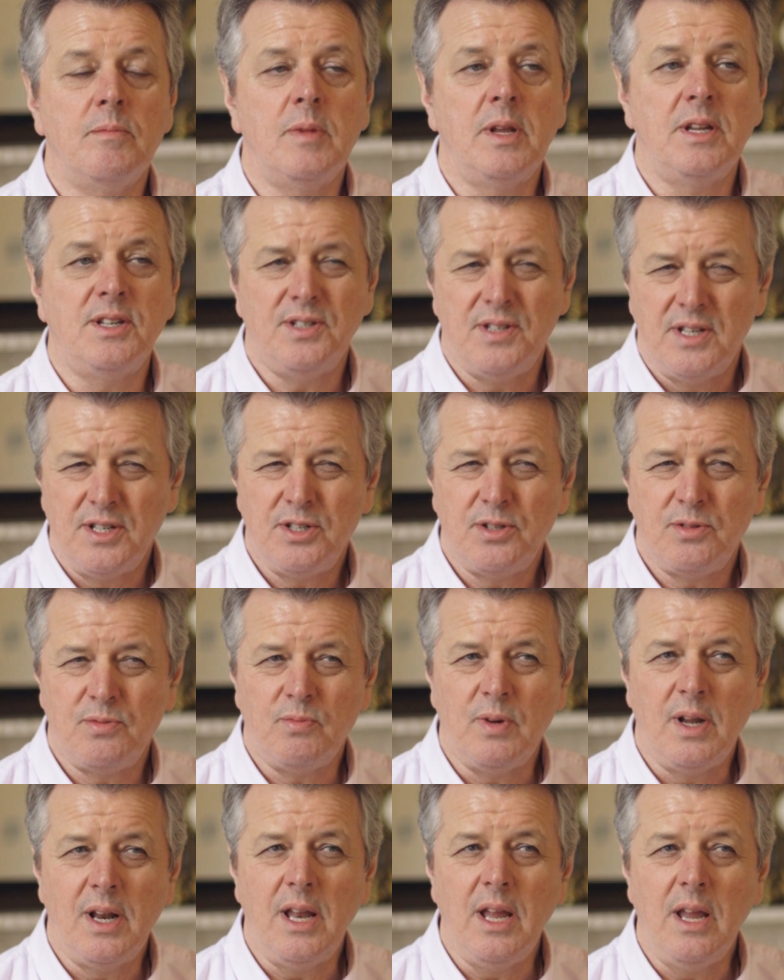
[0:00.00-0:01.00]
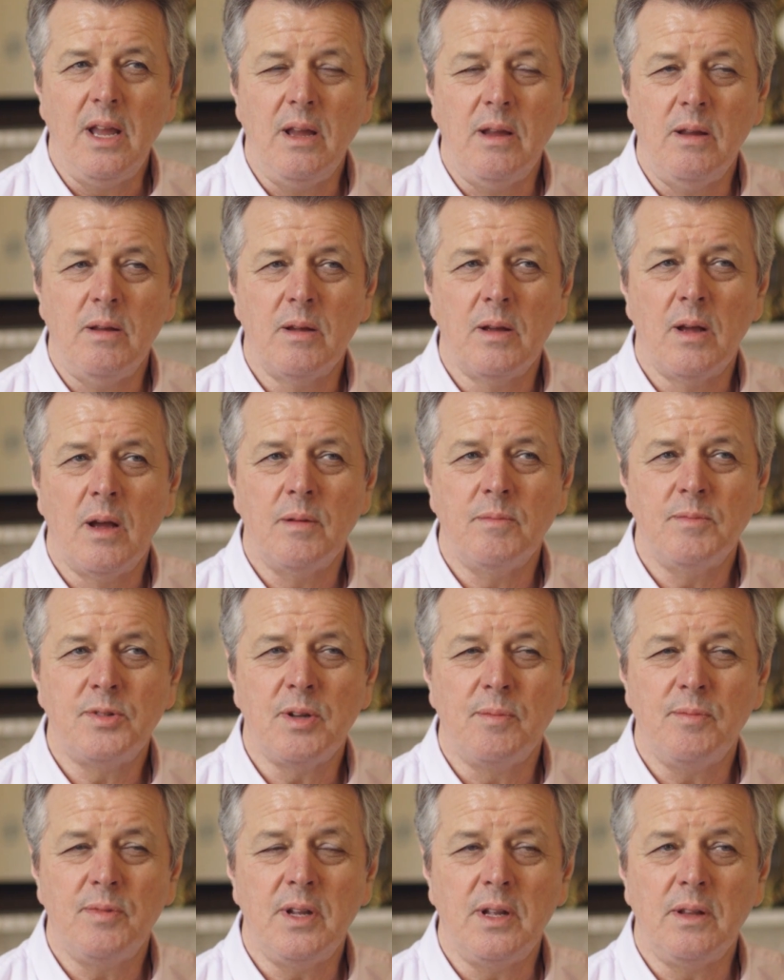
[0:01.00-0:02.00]
is this really
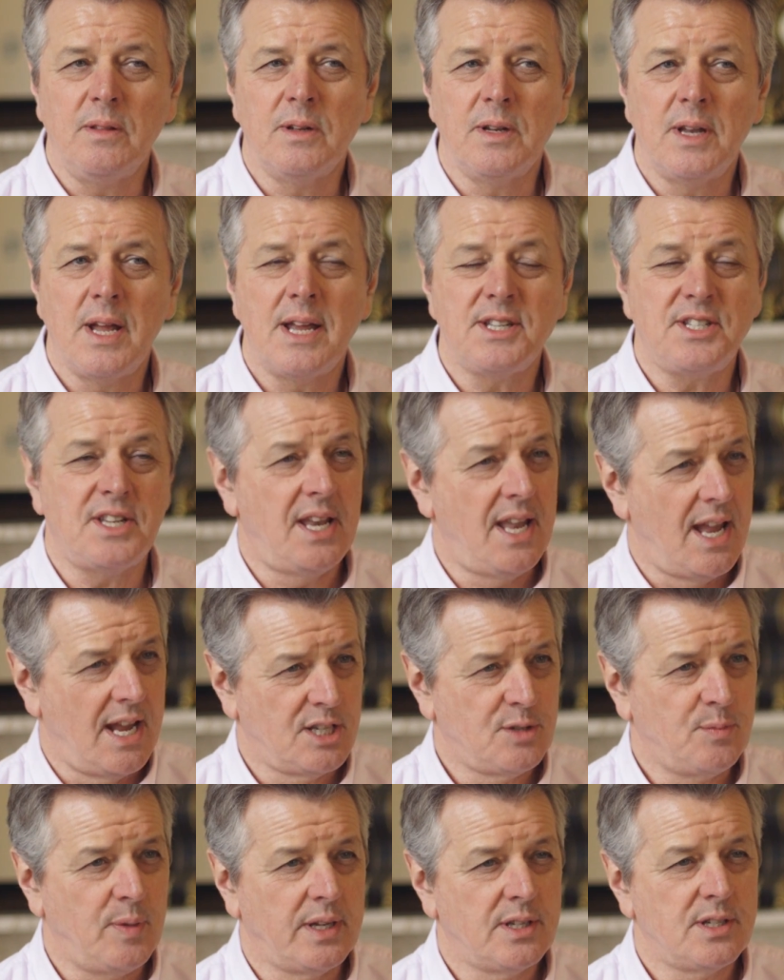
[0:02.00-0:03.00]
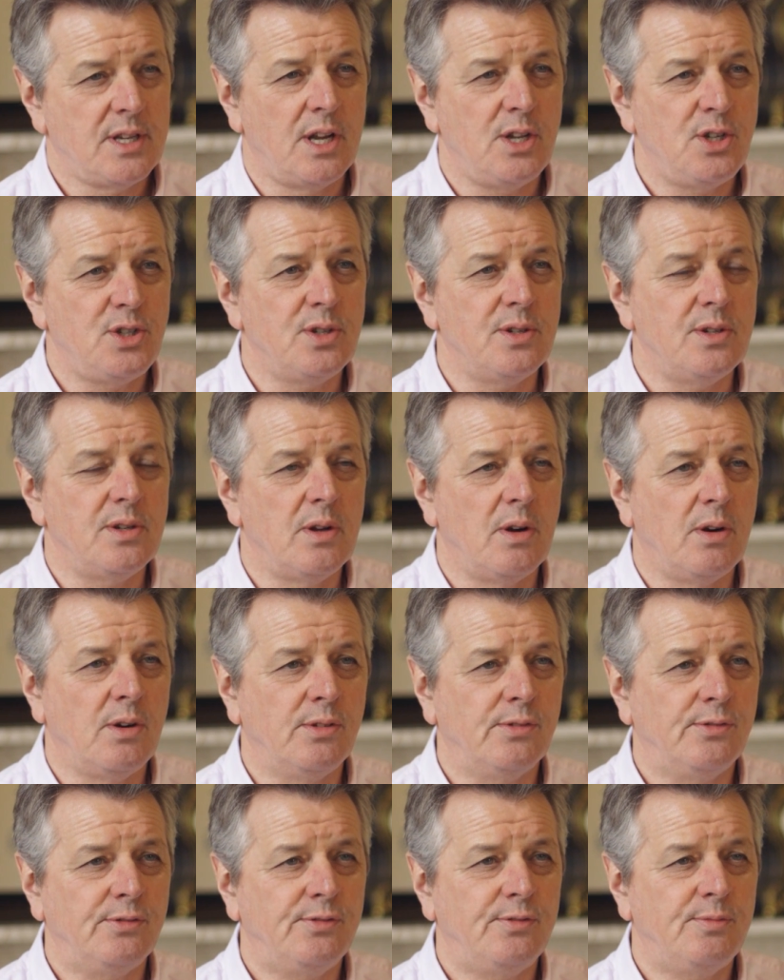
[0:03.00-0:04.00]
something that has any expectation
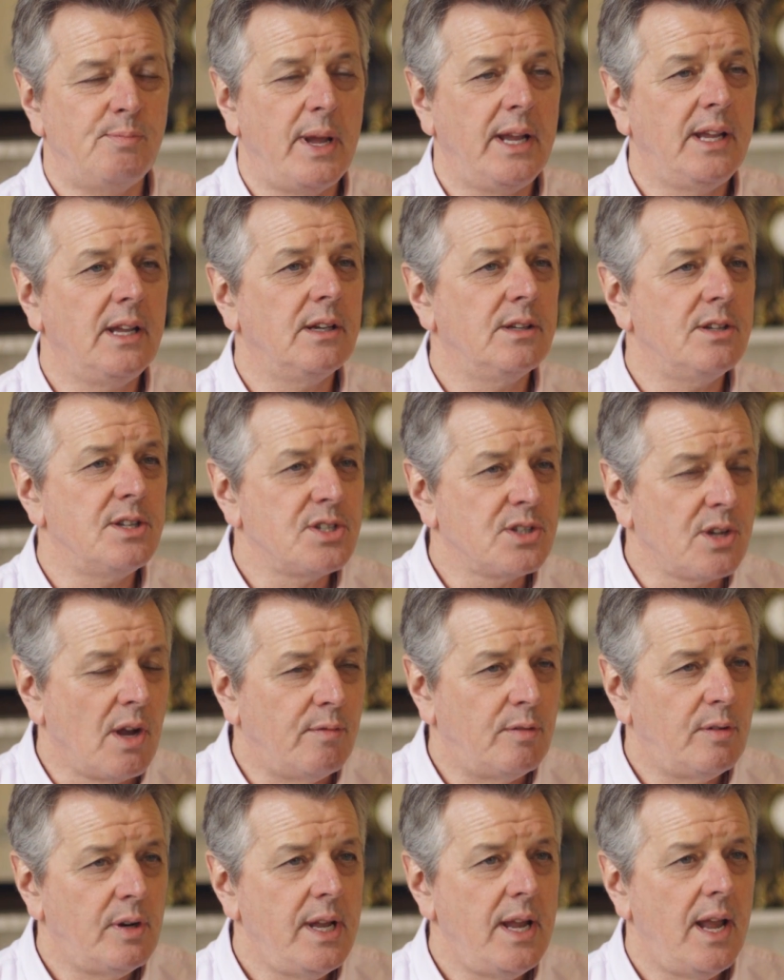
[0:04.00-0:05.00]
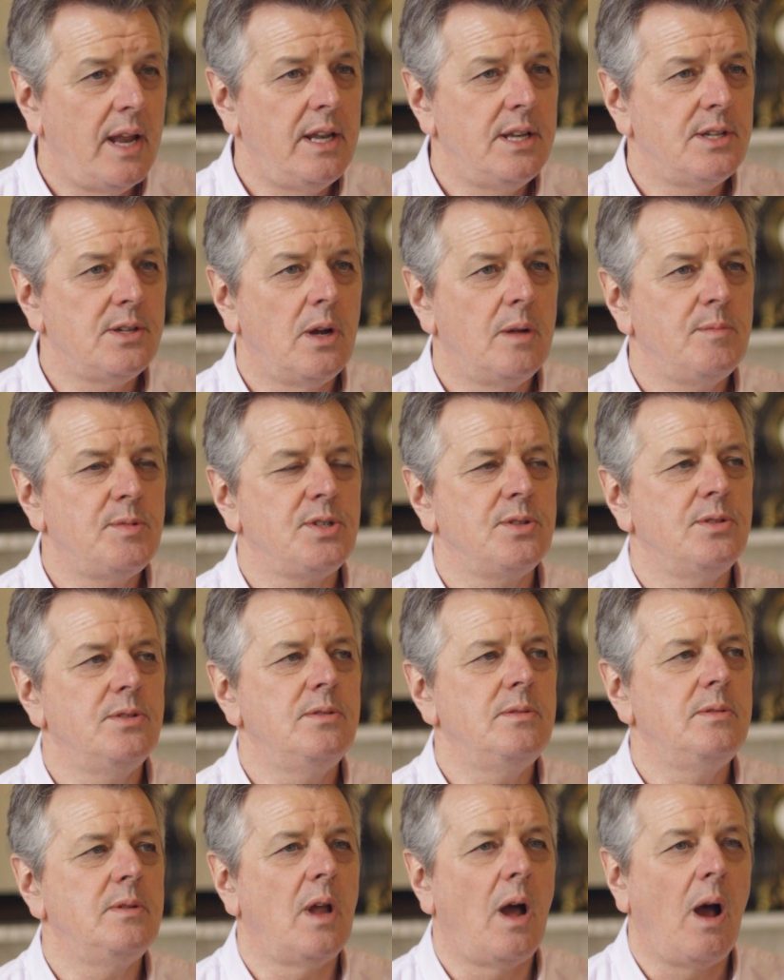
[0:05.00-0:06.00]
of making a discovery anytime
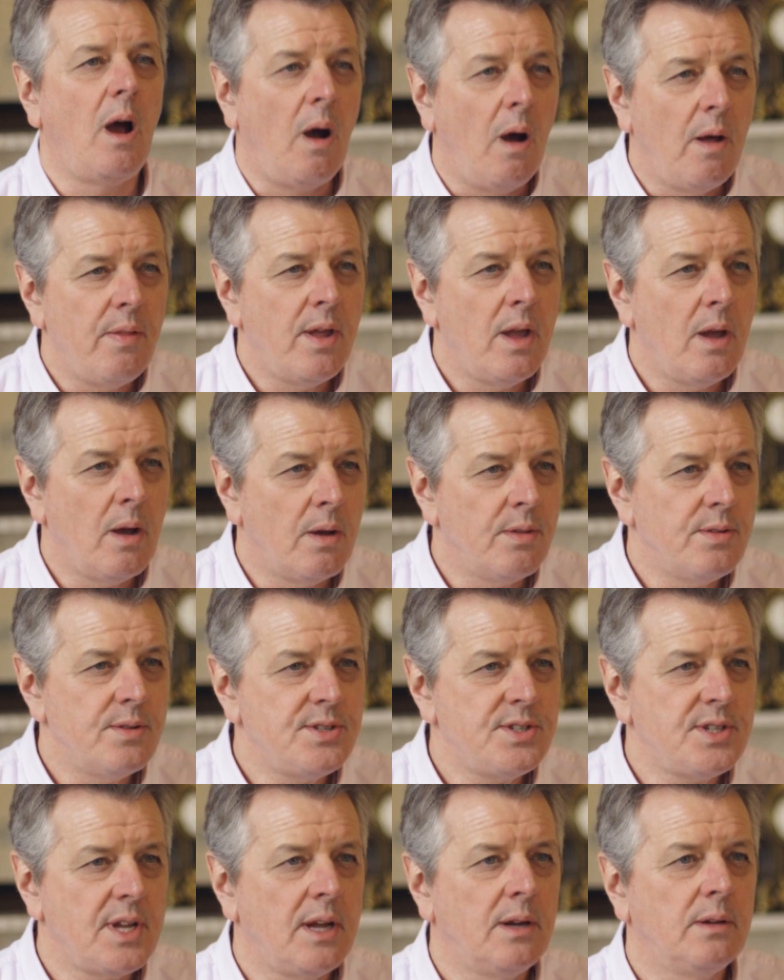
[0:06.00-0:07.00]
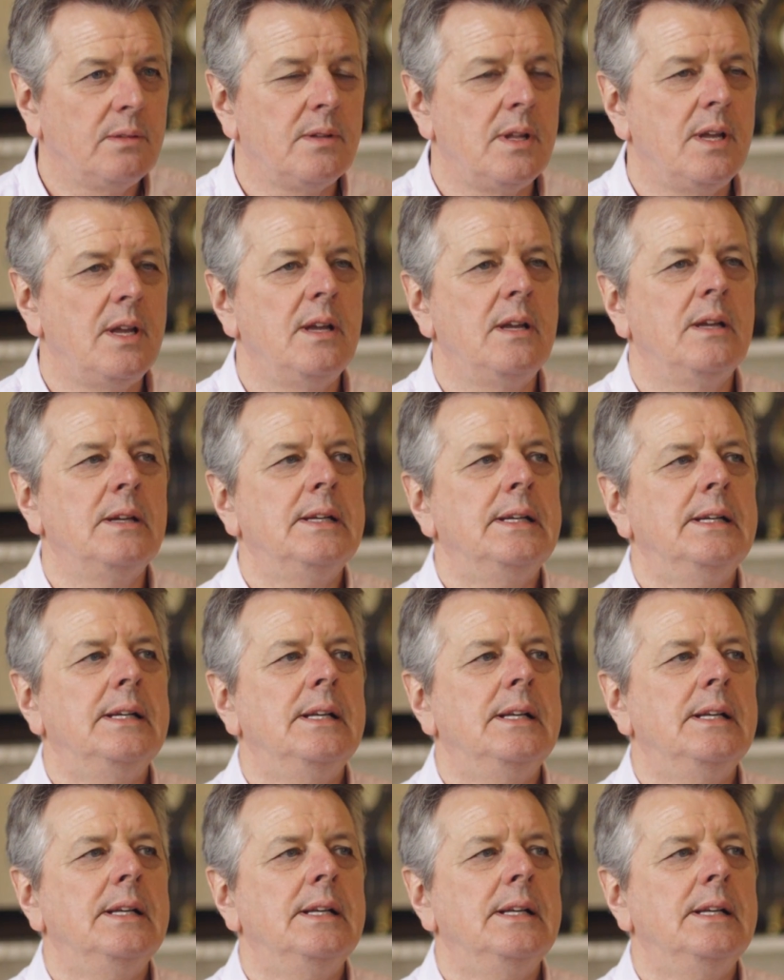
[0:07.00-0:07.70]
soon? Are there others out there?